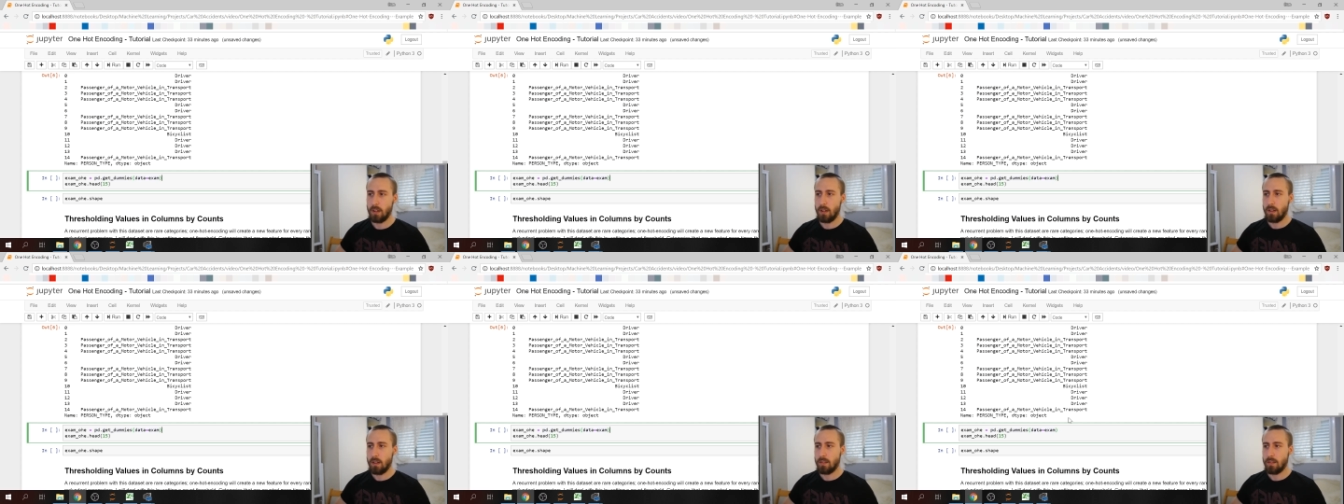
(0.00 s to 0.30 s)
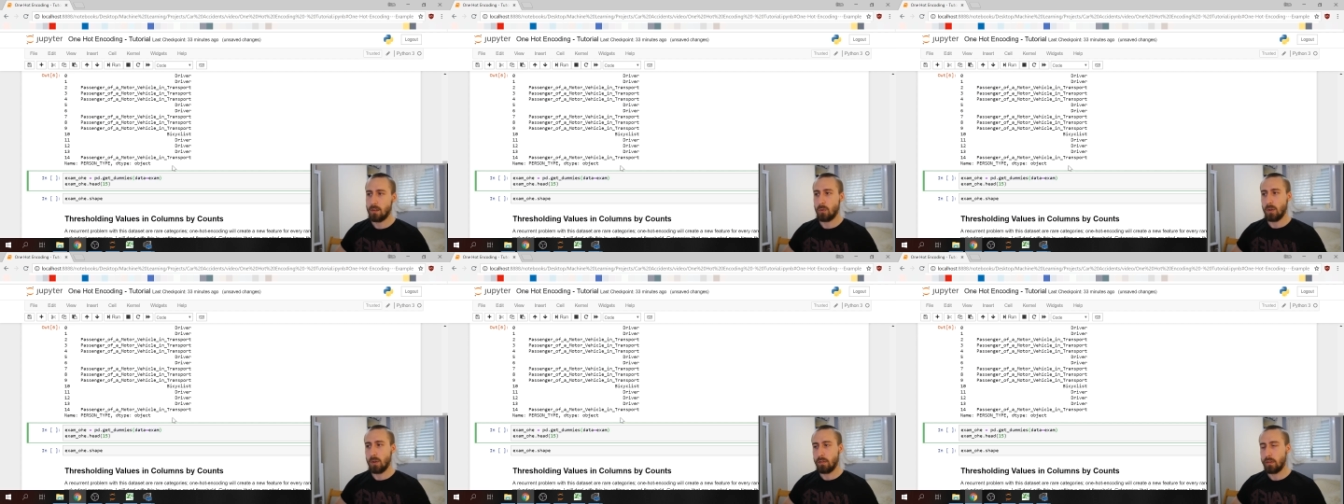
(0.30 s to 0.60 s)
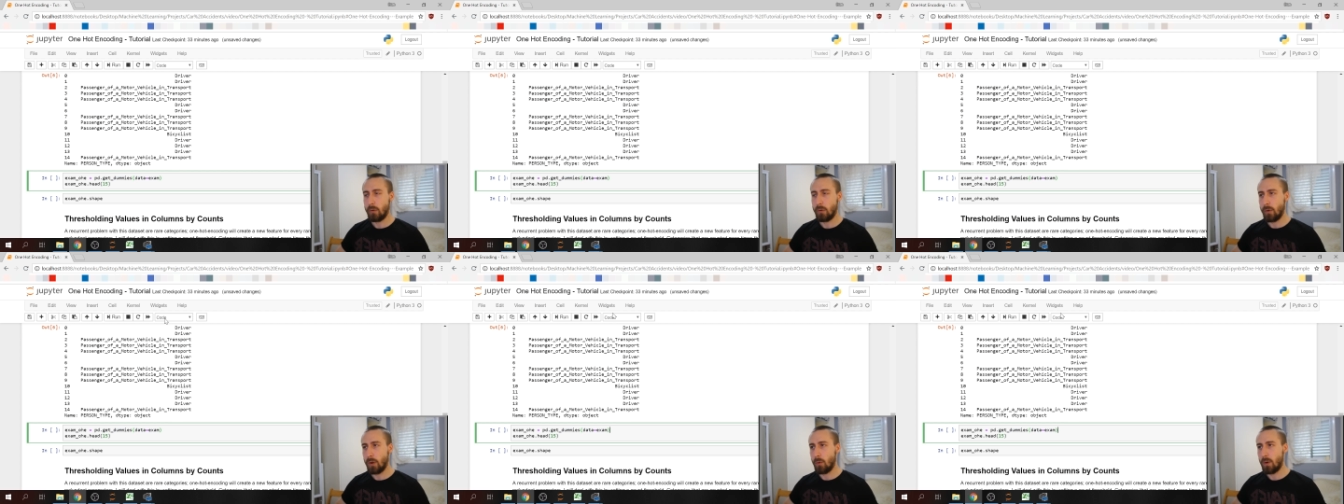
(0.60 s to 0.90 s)
So if
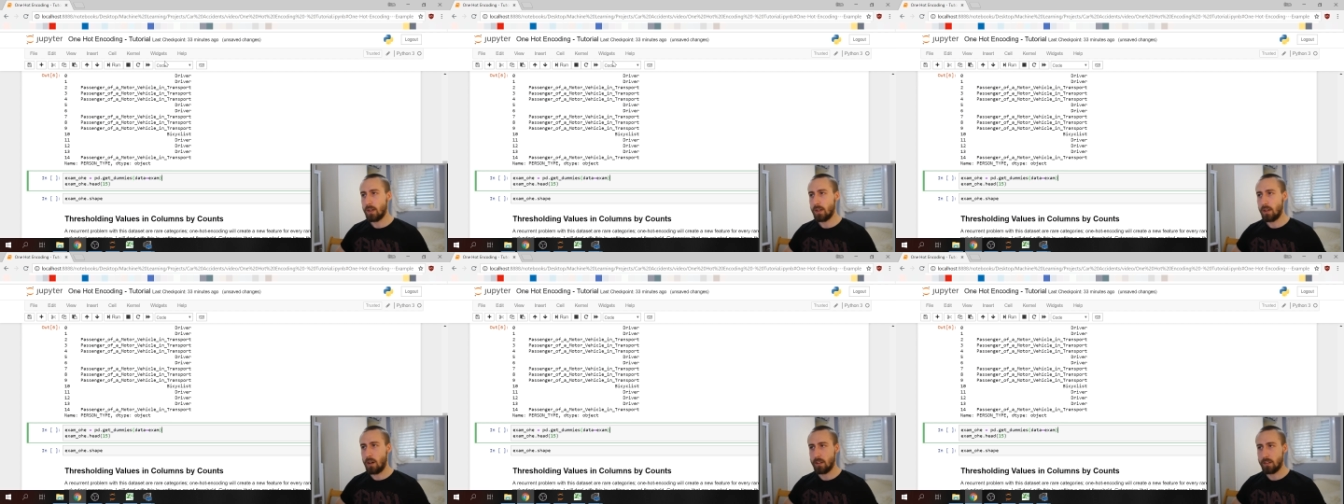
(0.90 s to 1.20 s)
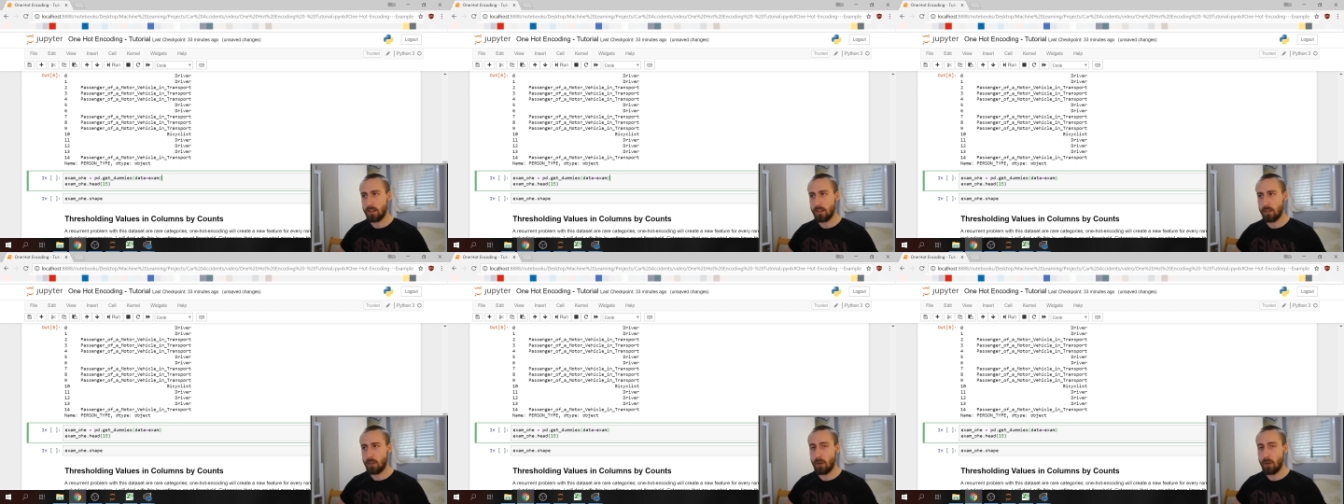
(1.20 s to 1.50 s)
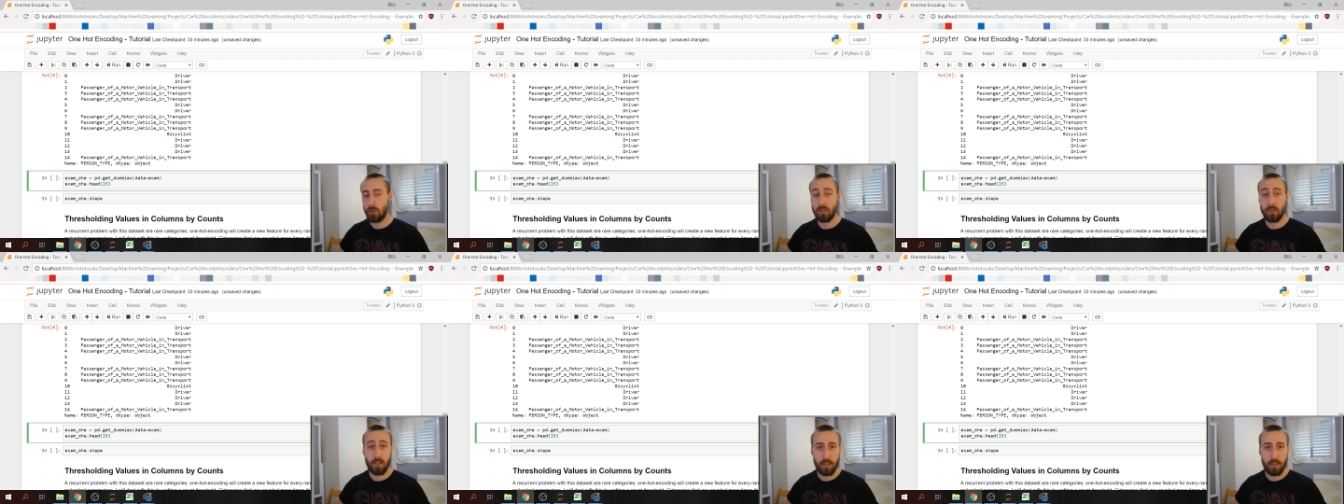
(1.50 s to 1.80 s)
we will one hot
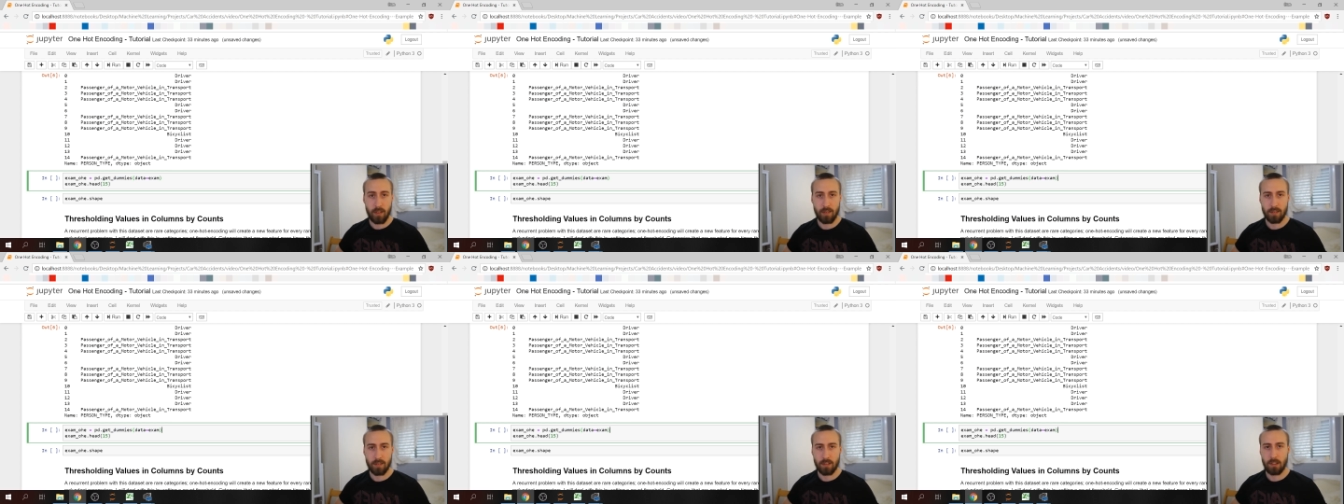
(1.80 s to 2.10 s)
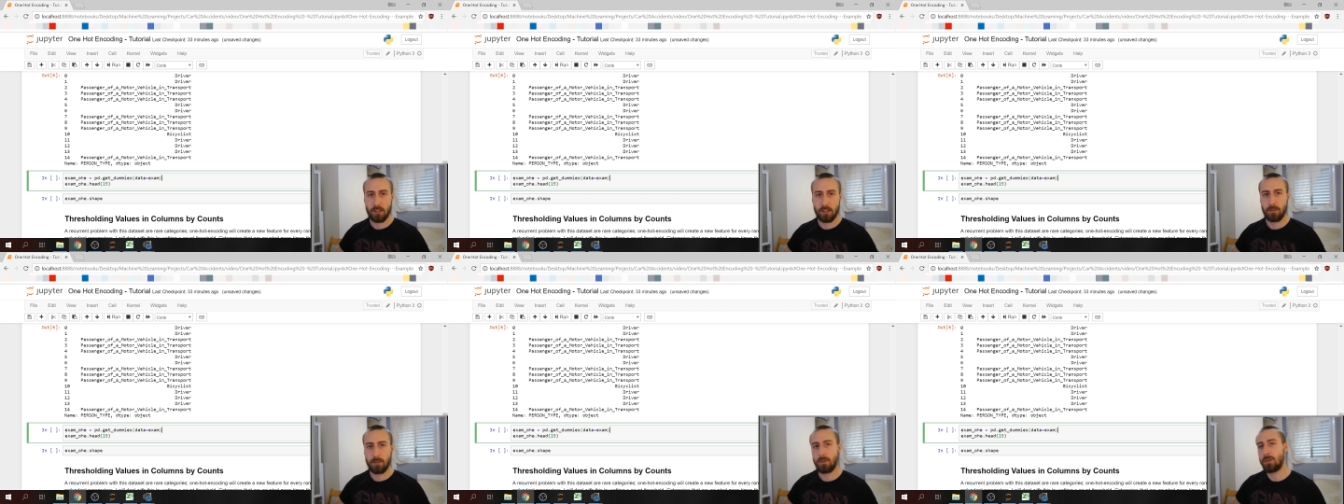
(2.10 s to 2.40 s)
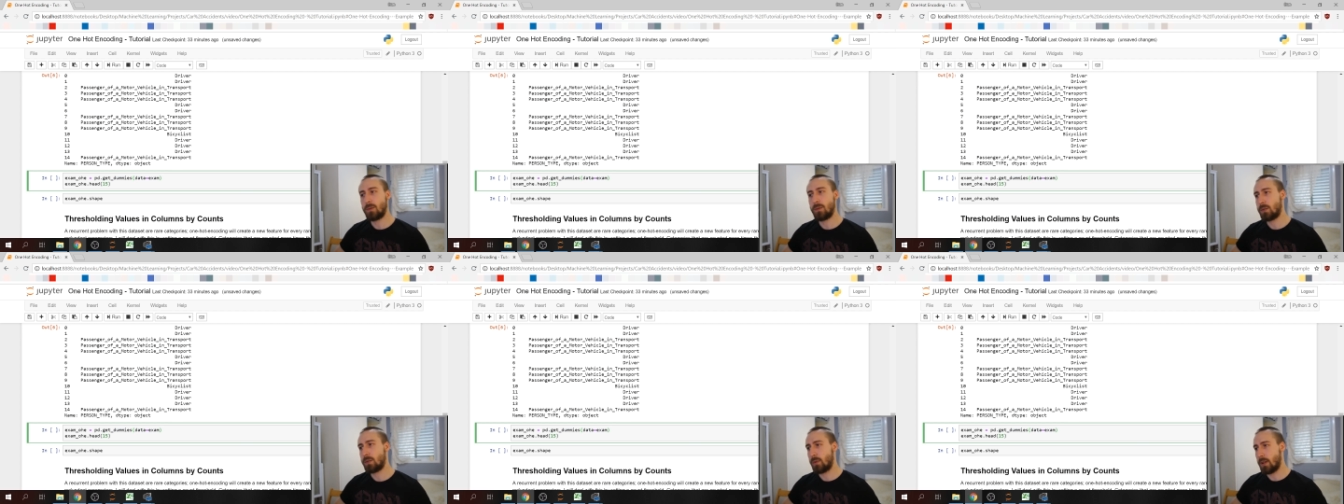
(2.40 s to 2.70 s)
encode this column,
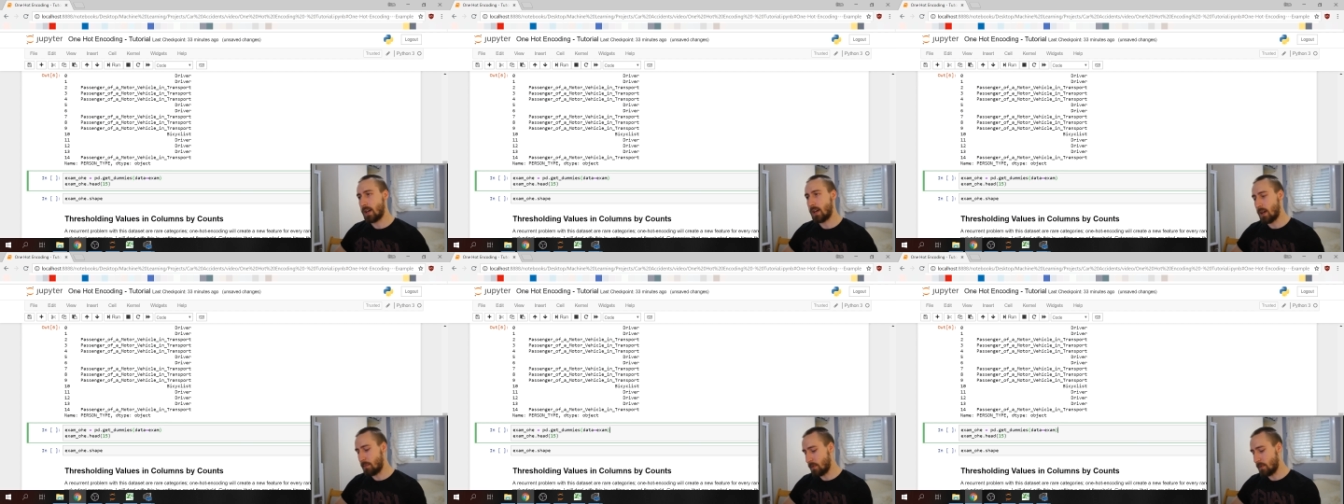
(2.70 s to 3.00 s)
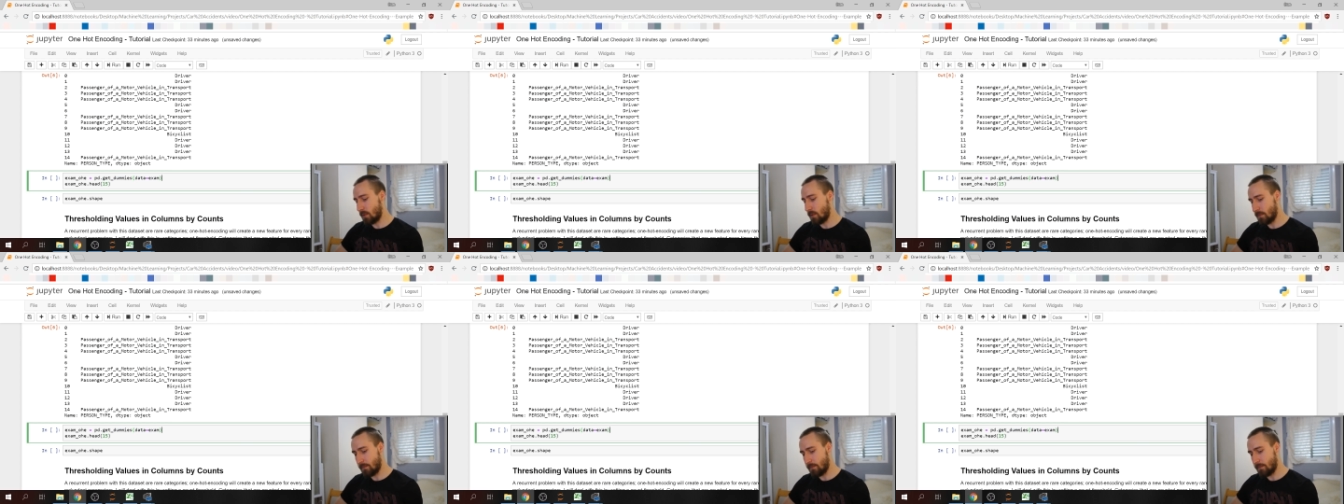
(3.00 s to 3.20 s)
what will happen?